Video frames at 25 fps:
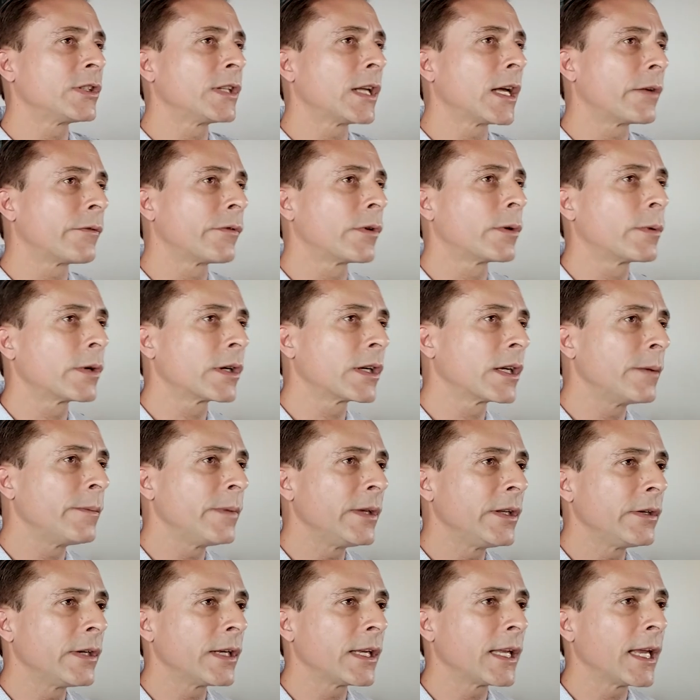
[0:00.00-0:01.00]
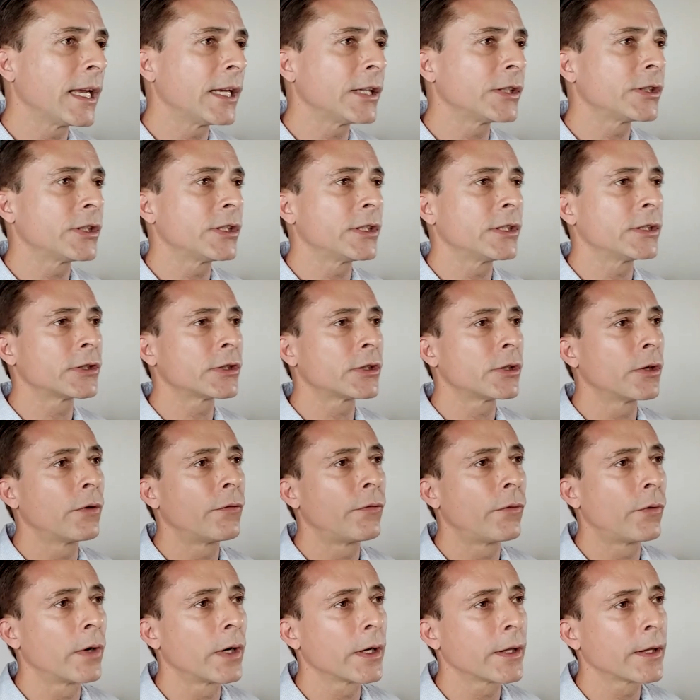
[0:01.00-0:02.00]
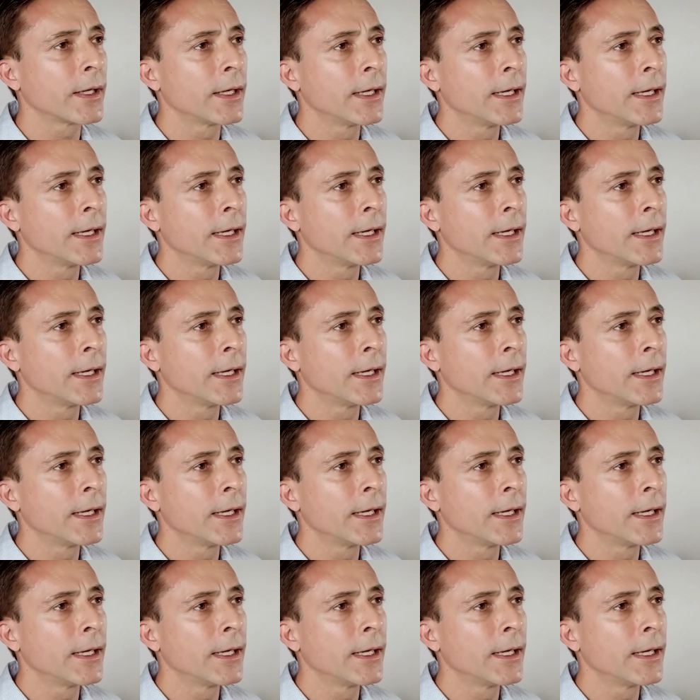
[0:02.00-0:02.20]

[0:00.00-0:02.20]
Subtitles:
nonverbal communication, and so forth,